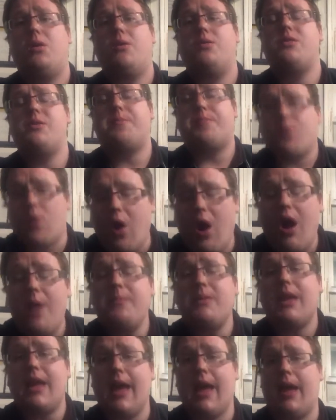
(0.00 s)
the
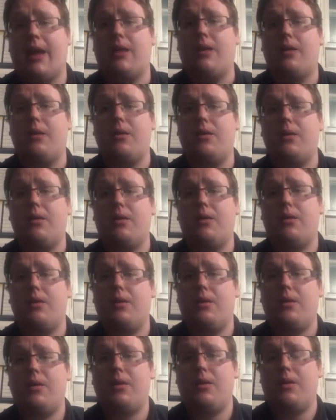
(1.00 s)
prom king.
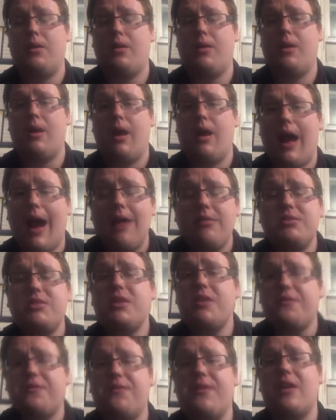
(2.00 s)
How does
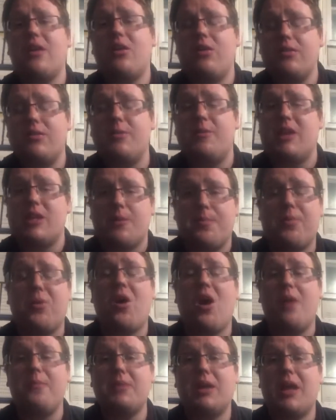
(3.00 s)
it feel to be the
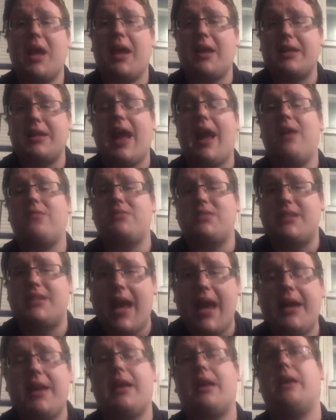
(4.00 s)
prom king now,
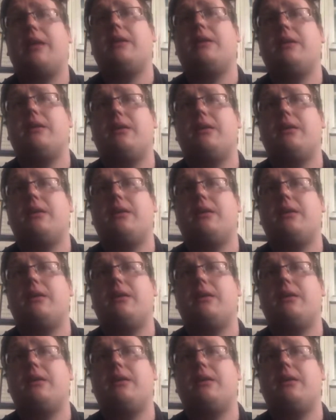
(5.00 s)
Dick?